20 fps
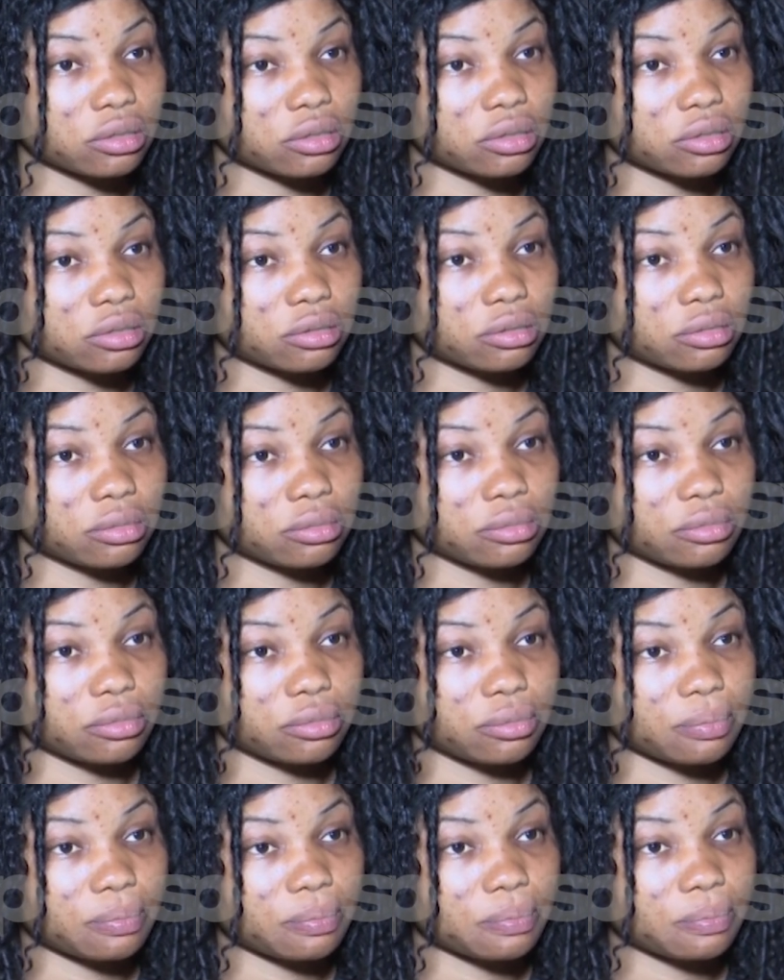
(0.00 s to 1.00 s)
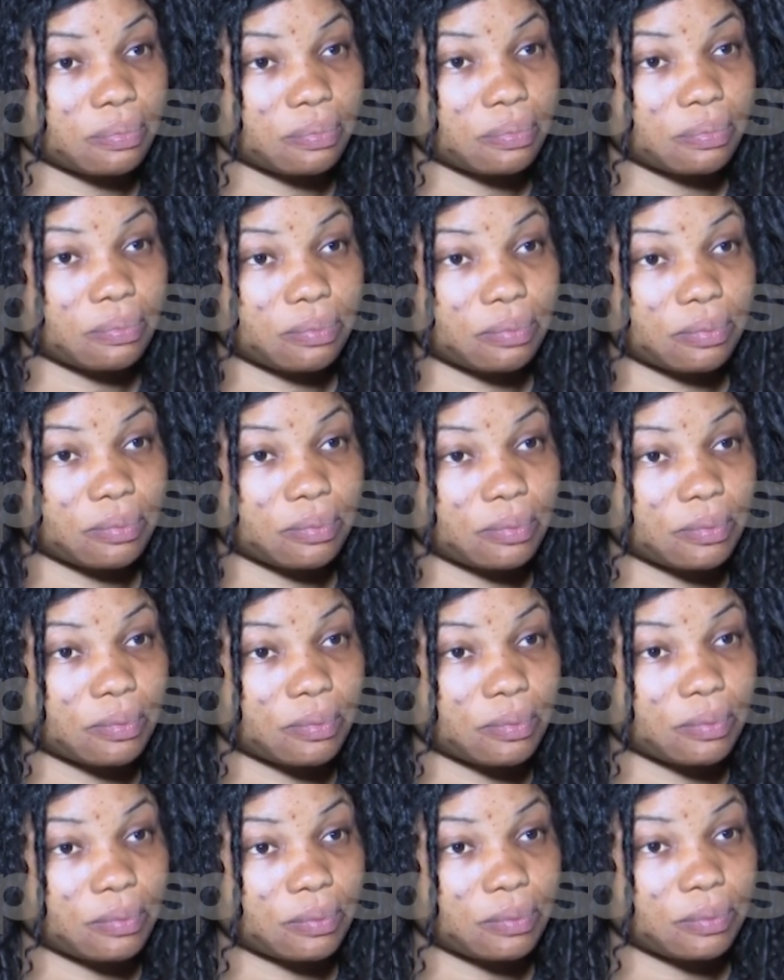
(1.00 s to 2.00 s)

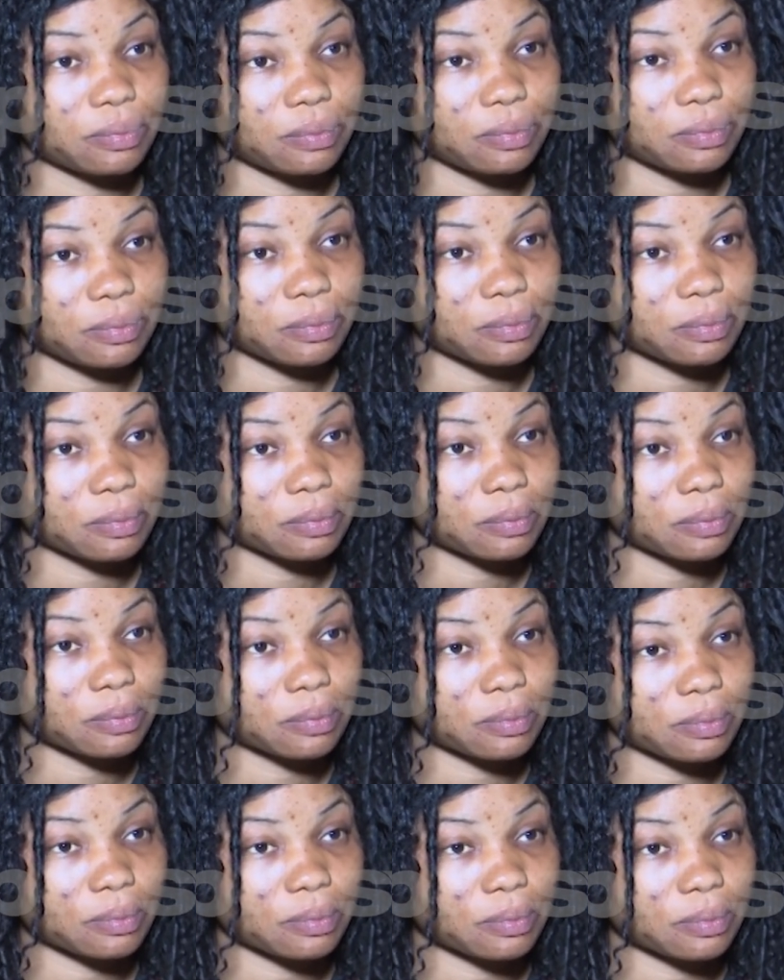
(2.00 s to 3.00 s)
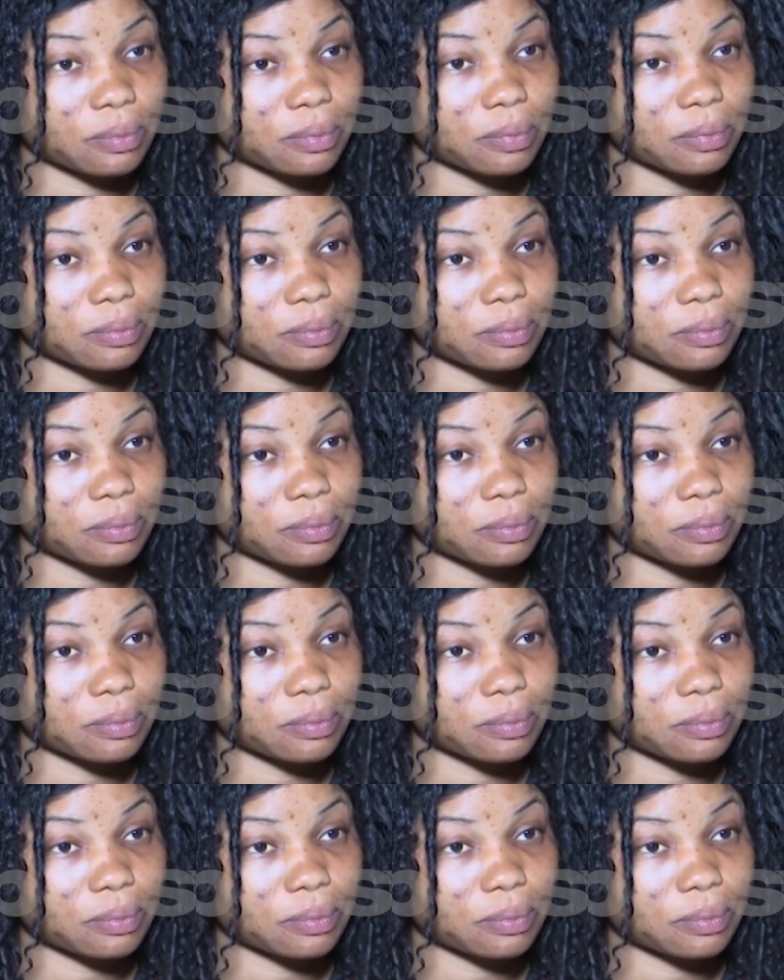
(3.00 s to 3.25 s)
No one is speaking in this clip.